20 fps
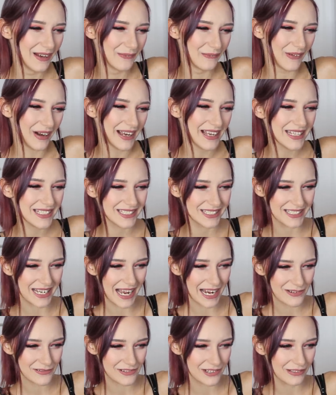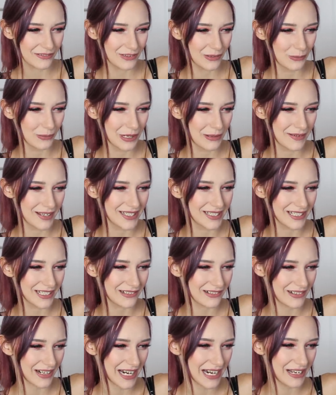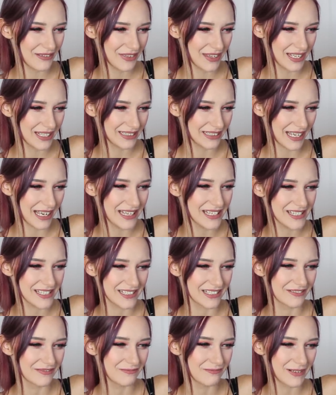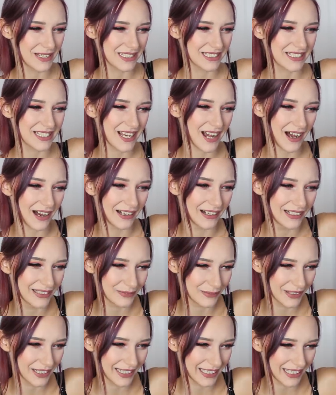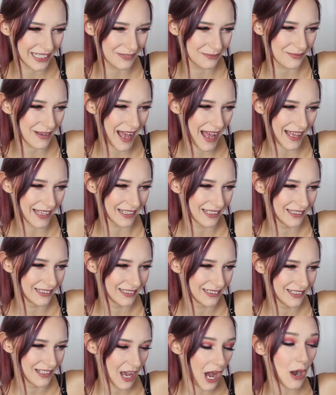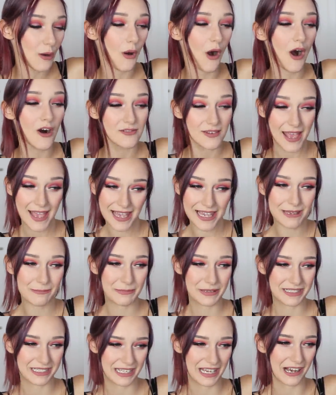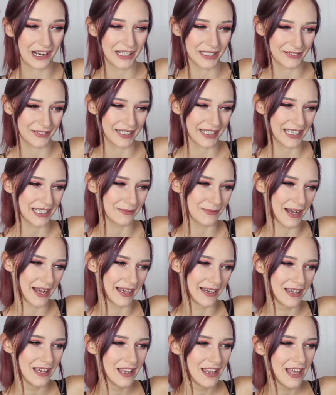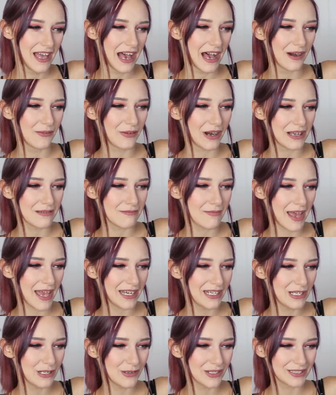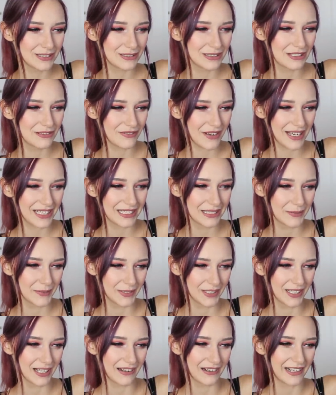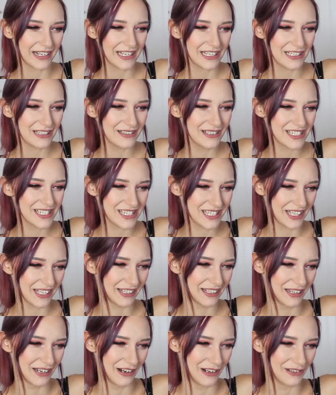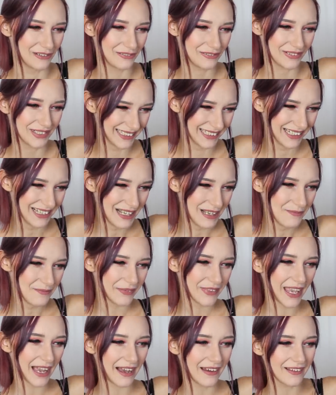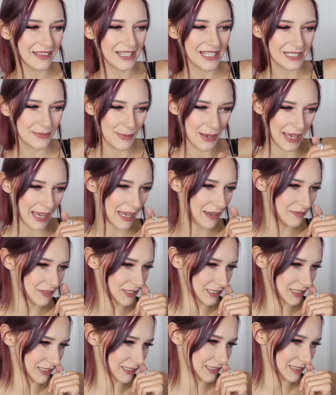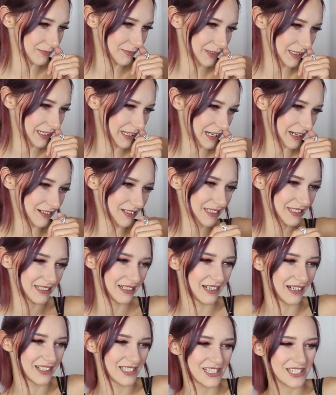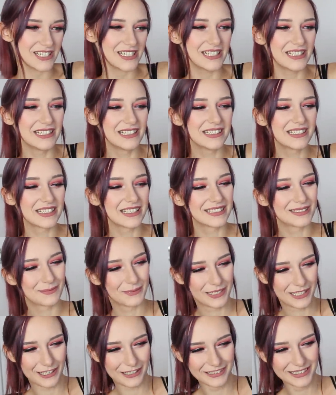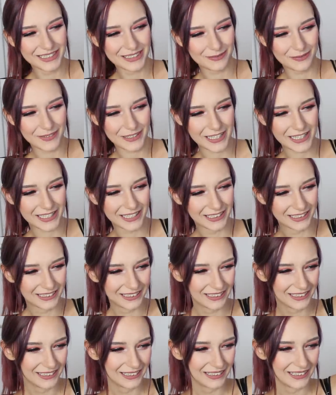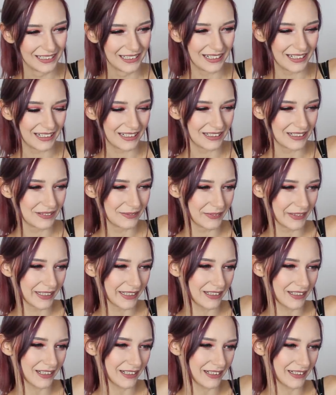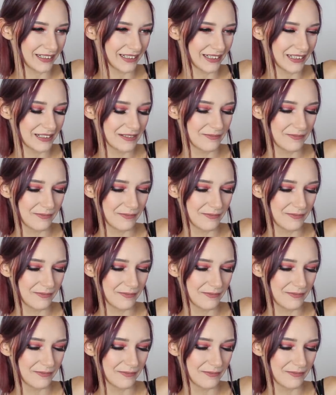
and why it's natural for women to crave the attention of busy, hardworking men. Oh, of a busy, hardworking man, and why men who are too available are a huge turnoff. How these behaviours are simply coded in our genes is beyond me. Oh my god.